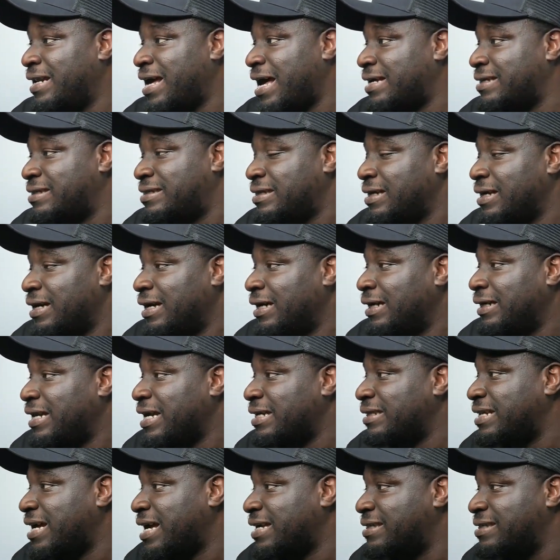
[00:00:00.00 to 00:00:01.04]
That's
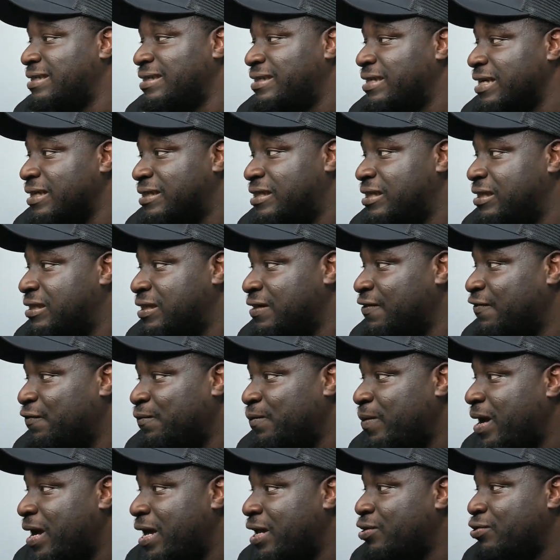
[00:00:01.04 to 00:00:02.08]
insensitive,
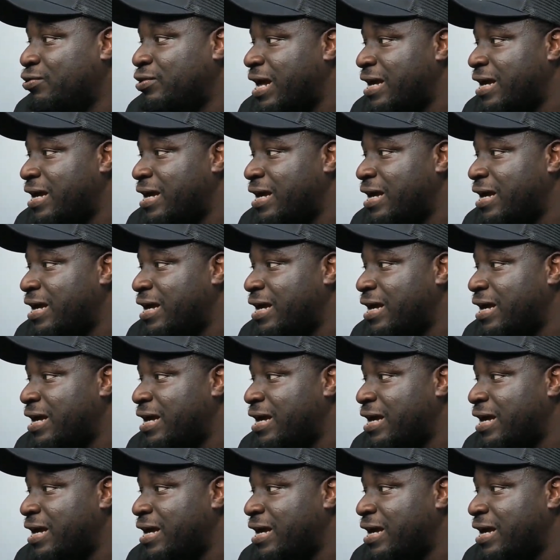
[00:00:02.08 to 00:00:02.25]
man.